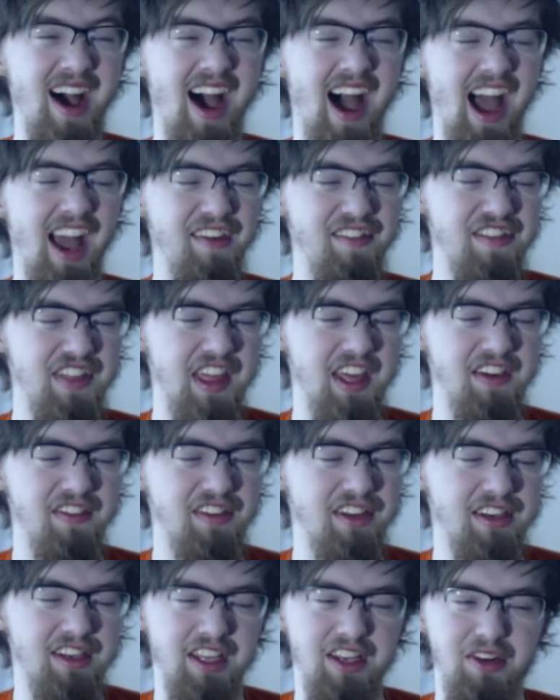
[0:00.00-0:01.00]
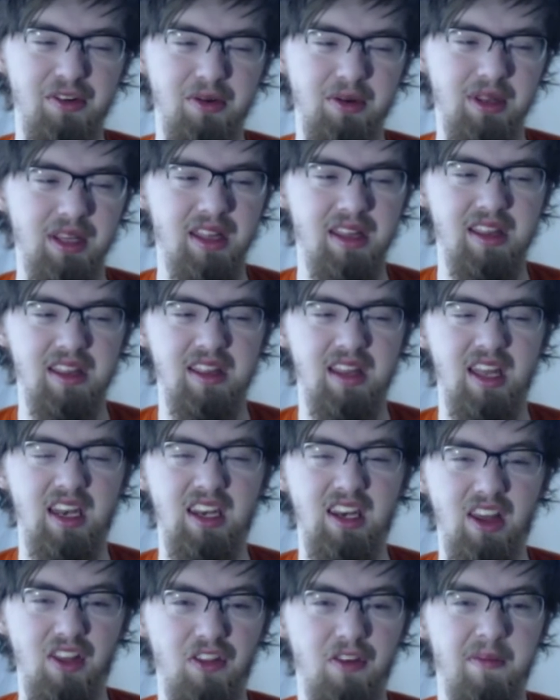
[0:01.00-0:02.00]
I even think if Nintendo releases
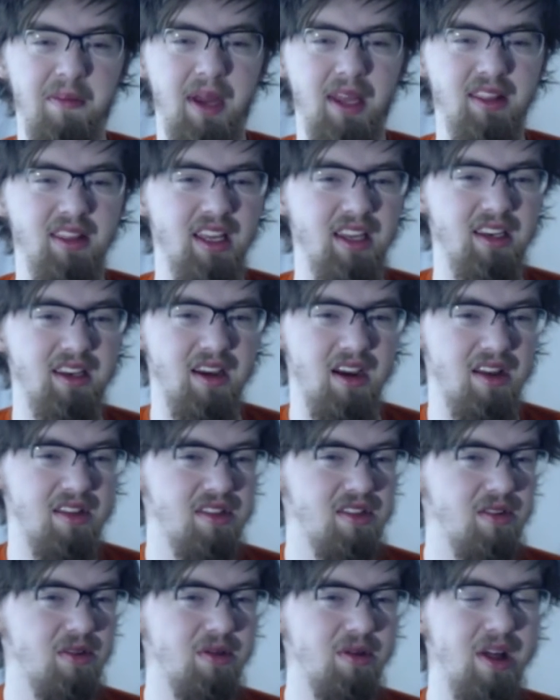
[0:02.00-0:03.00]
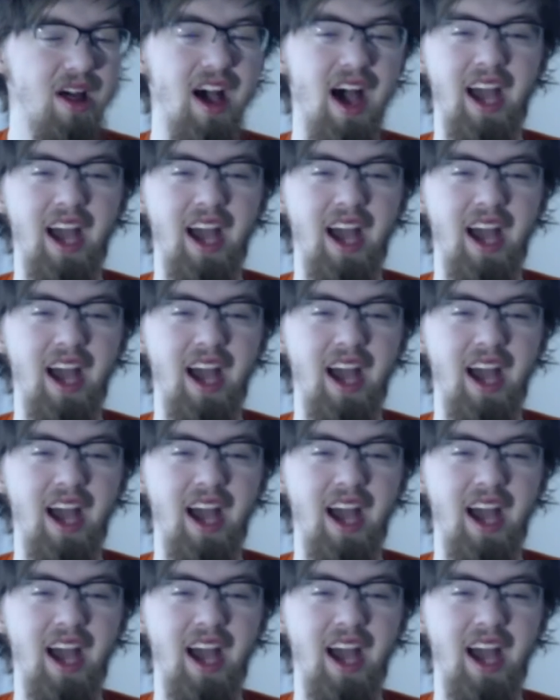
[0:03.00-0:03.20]
another mainline console,